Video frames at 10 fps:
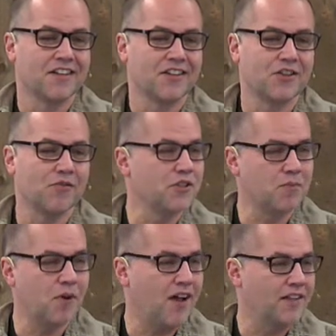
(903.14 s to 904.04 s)
The
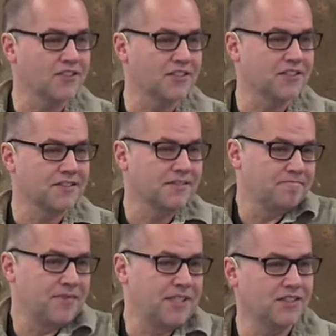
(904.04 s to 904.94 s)
response
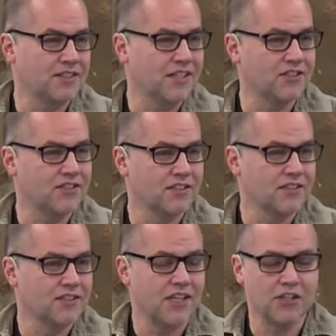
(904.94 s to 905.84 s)
is
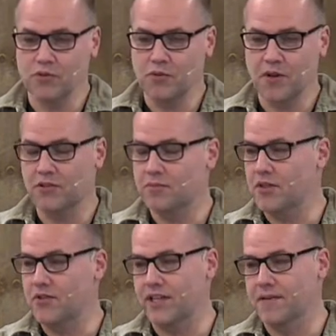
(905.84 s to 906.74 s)
his
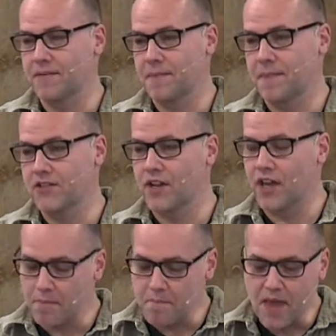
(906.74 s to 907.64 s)
responsibility. It's not
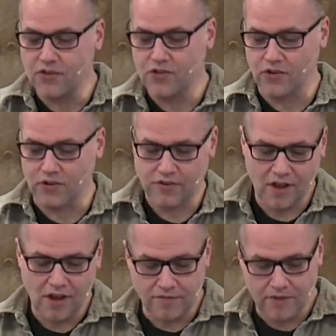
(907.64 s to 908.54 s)
a measure
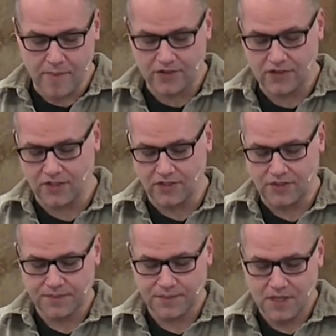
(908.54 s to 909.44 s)
of the message.
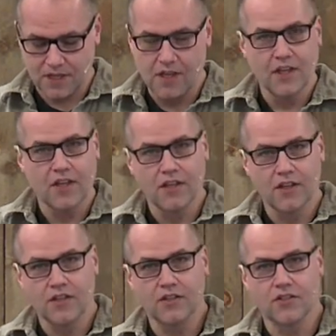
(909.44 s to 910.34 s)

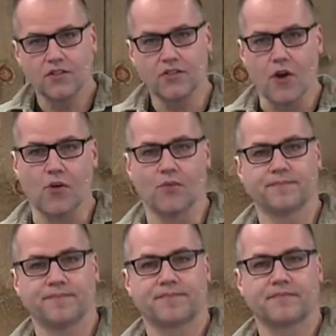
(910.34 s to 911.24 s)
So
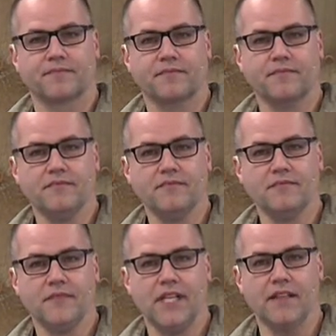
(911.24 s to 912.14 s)

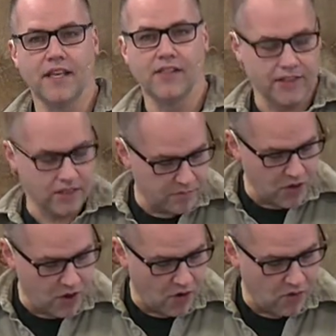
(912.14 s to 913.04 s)
they let them
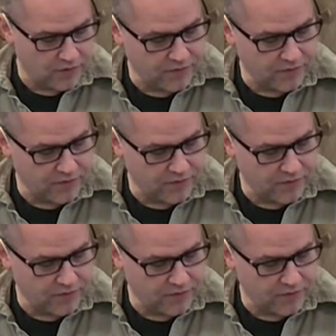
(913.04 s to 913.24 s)
go.